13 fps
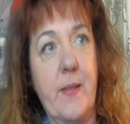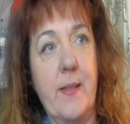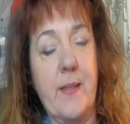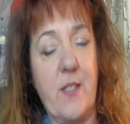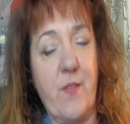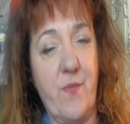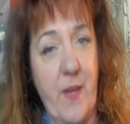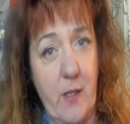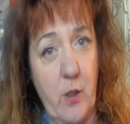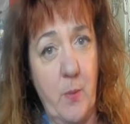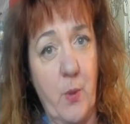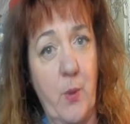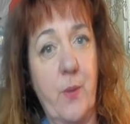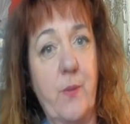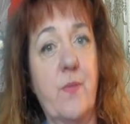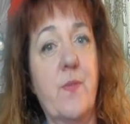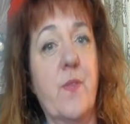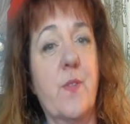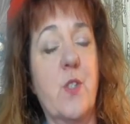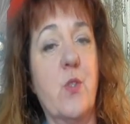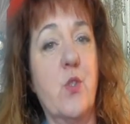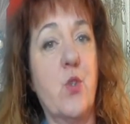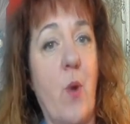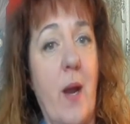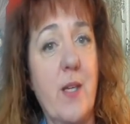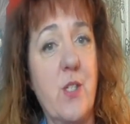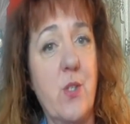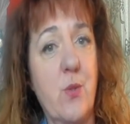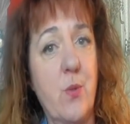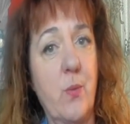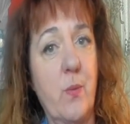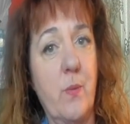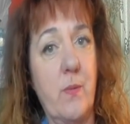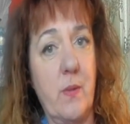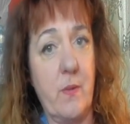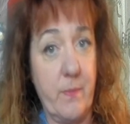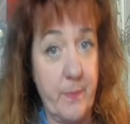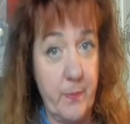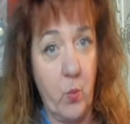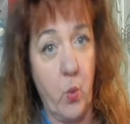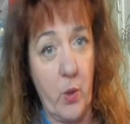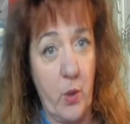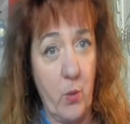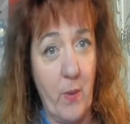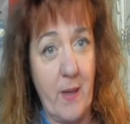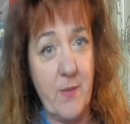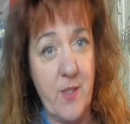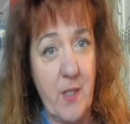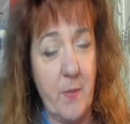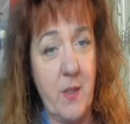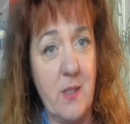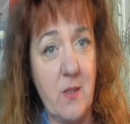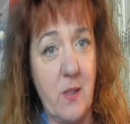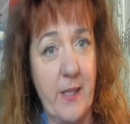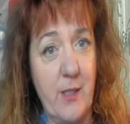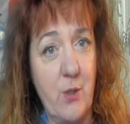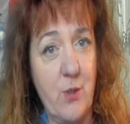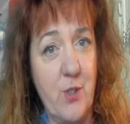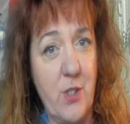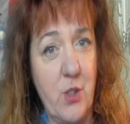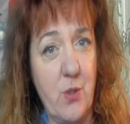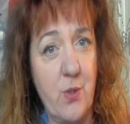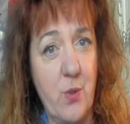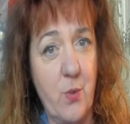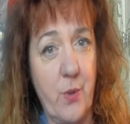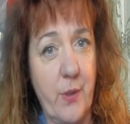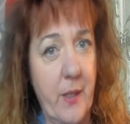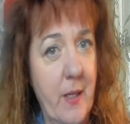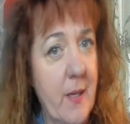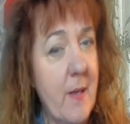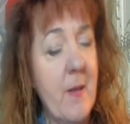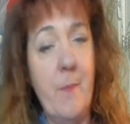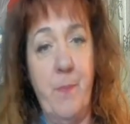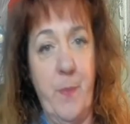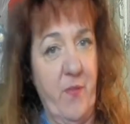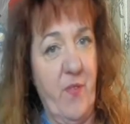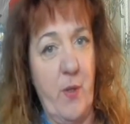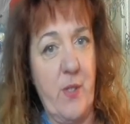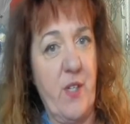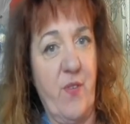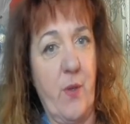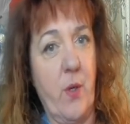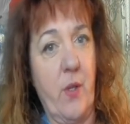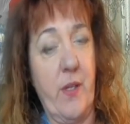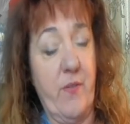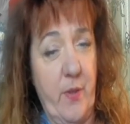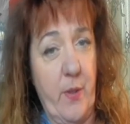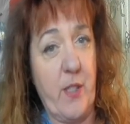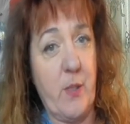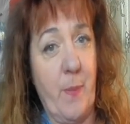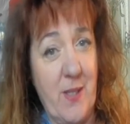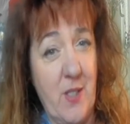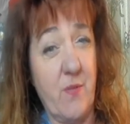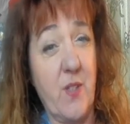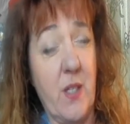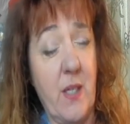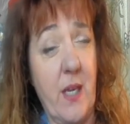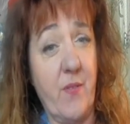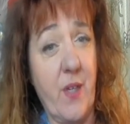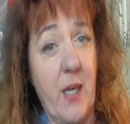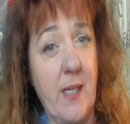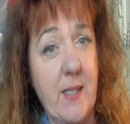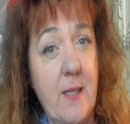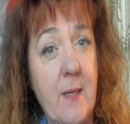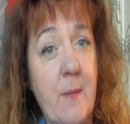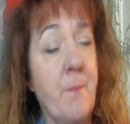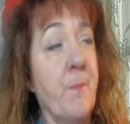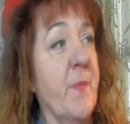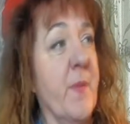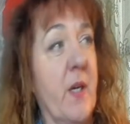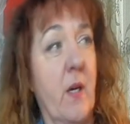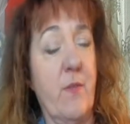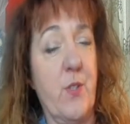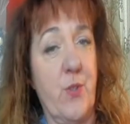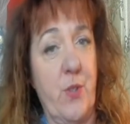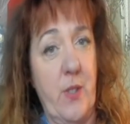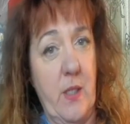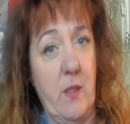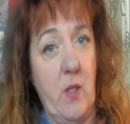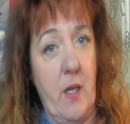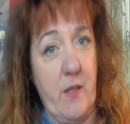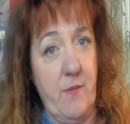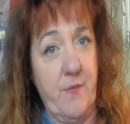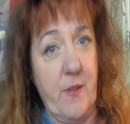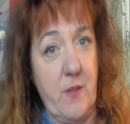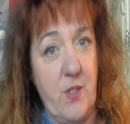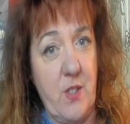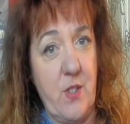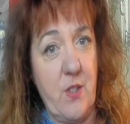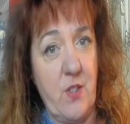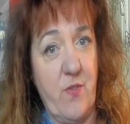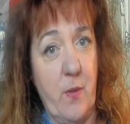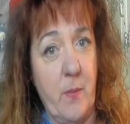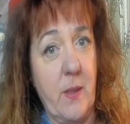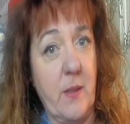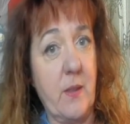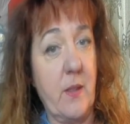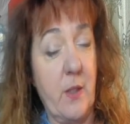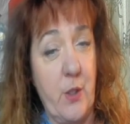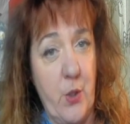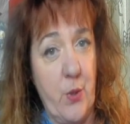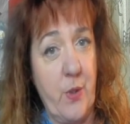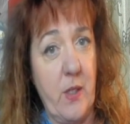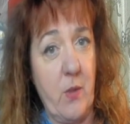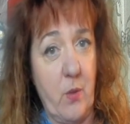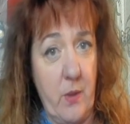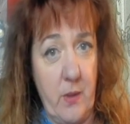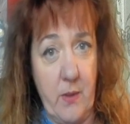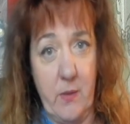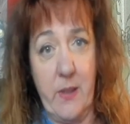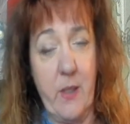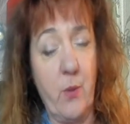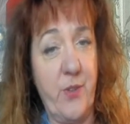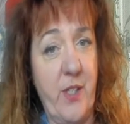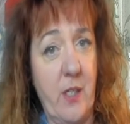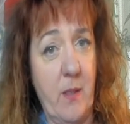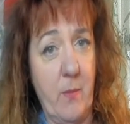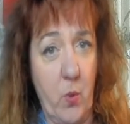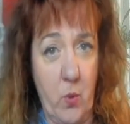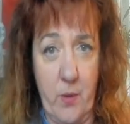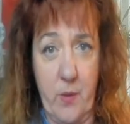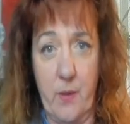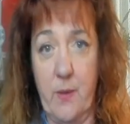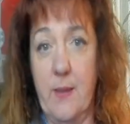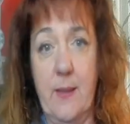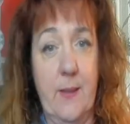It's available to try to work around some of these land use issues in Oregon, but very difficult and very expensive to navigate. Obviously, you need a lot of assistance from an attorney or a legal team, or